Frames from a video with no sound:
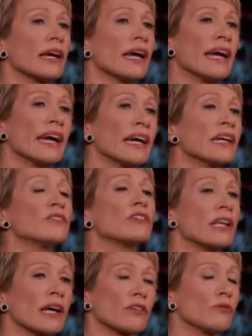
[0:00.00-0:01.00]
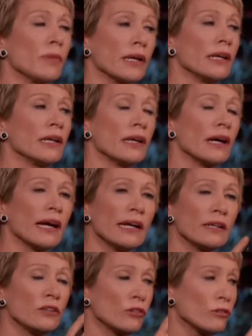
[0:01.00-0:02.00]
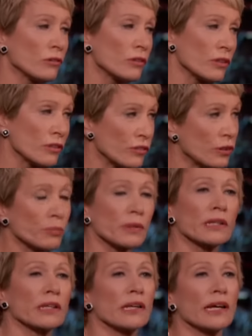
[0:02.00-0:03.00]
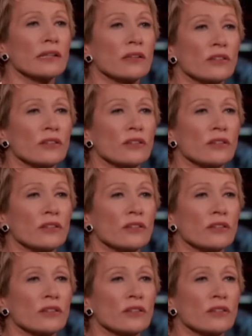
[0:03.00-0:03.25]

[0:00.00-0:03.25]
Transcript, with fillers: a heck of a lot of money. I don't typically like the